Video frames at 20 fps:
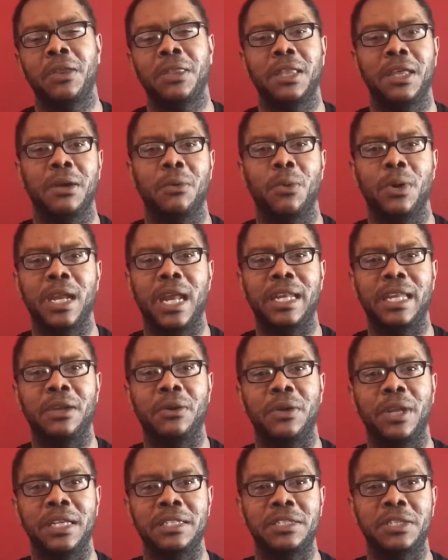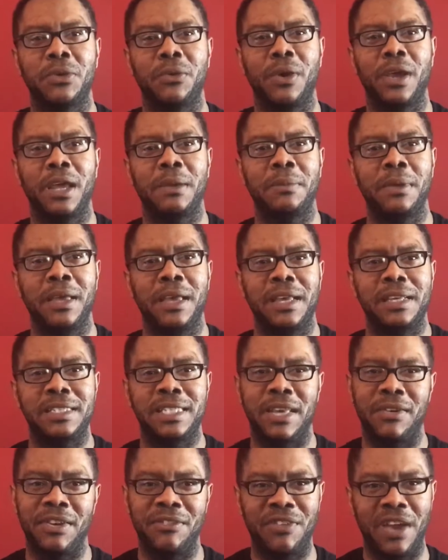The one I did on Instagram,
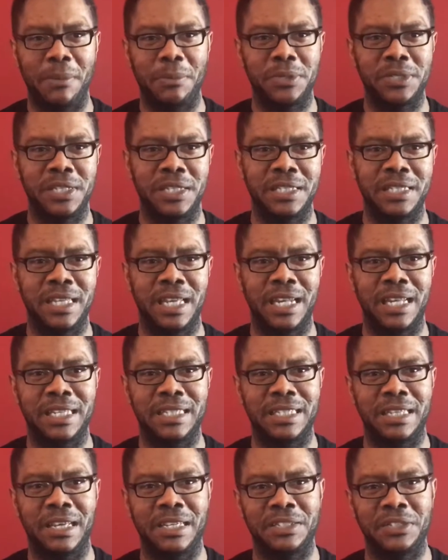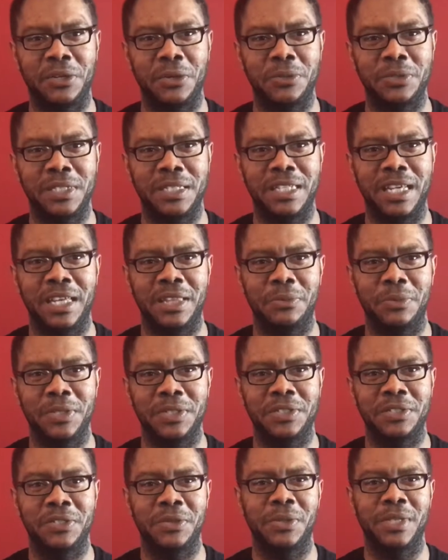75% said I should go see Death
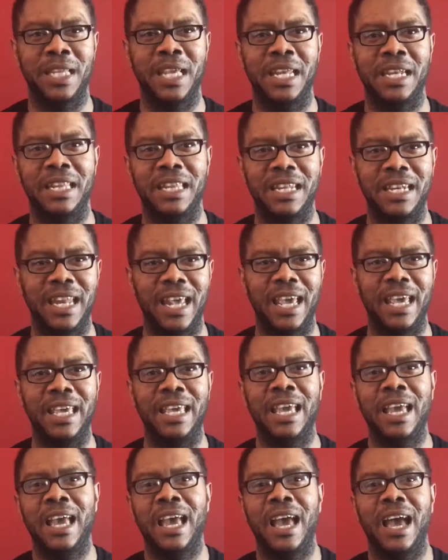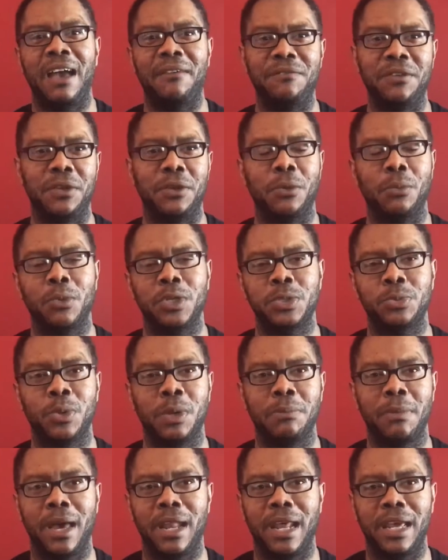Wish. So at the end of the day, I figured which
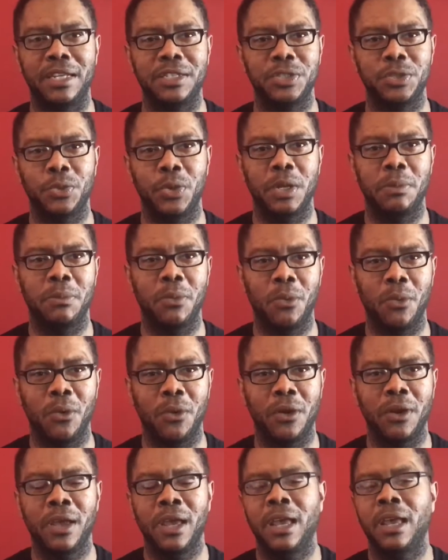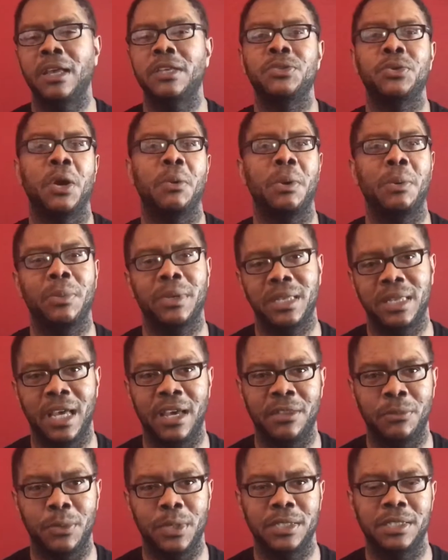one might I enjoy more, so I went with
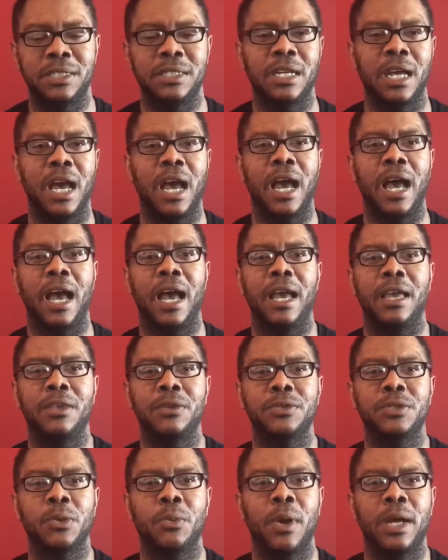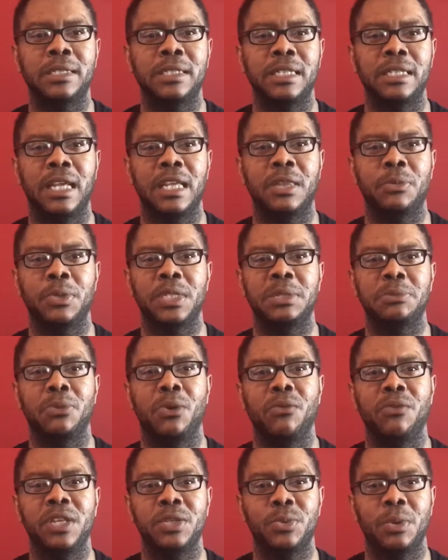Death Wish. I used to watch the Death Wish
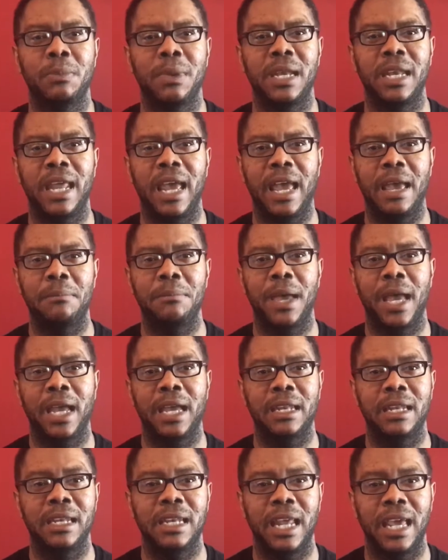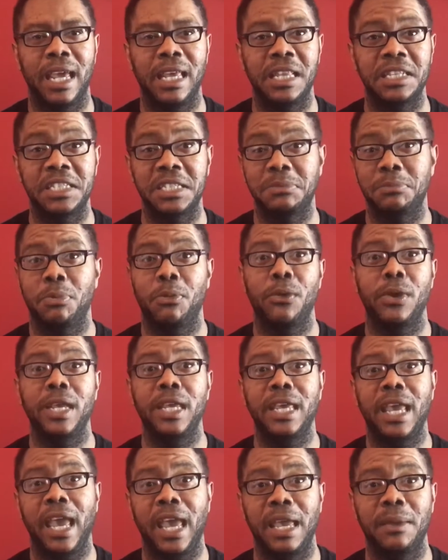movies with my dad back in the day. This is
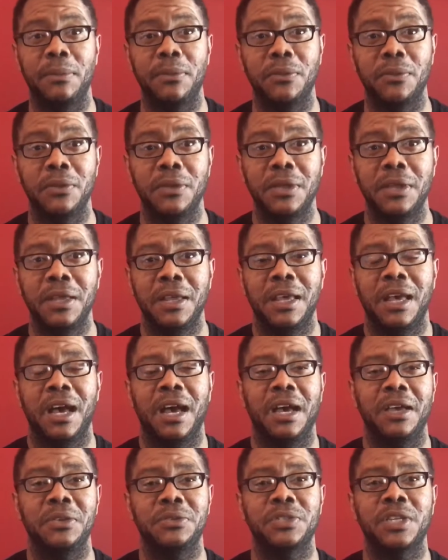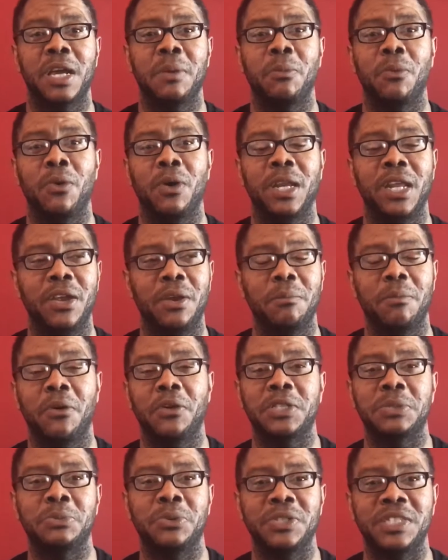pre-cable, uh, used to come on here in
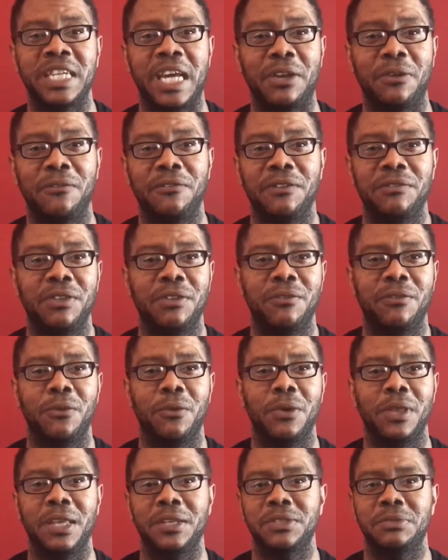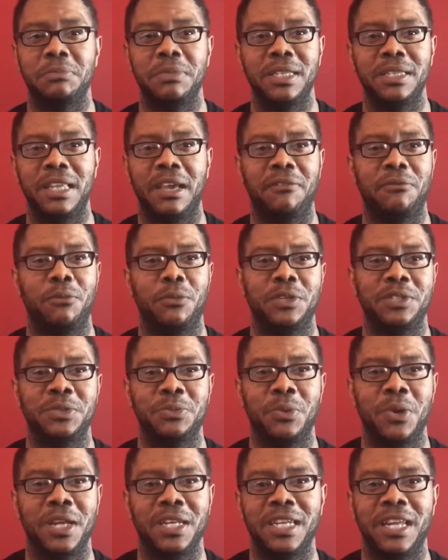Baltimore, Channel 54. This used to be Death Wish
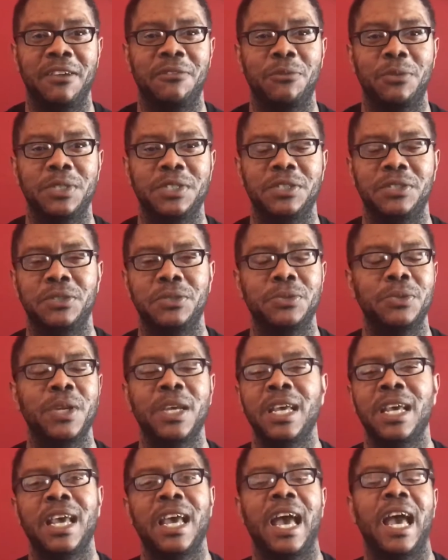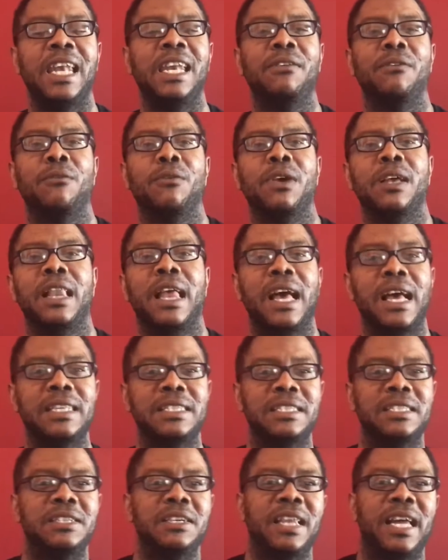1, Death Wish 2. I didn't even
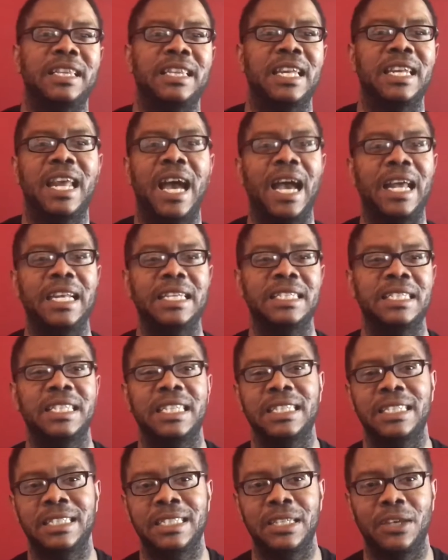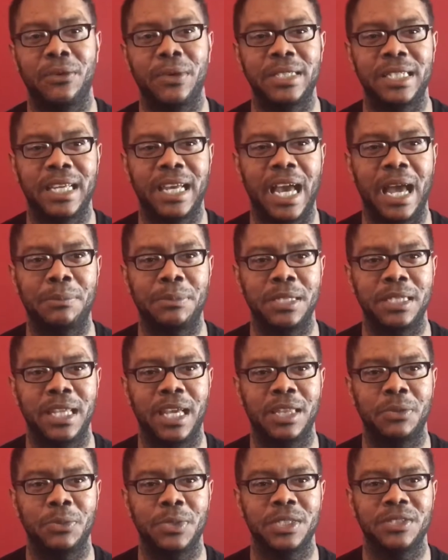realize until like the 90s that this series had got to
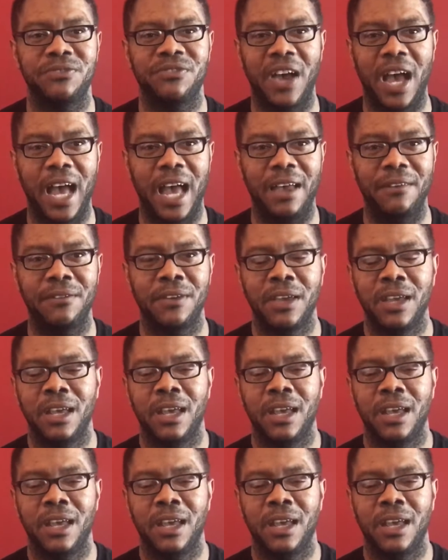Death Wish 5.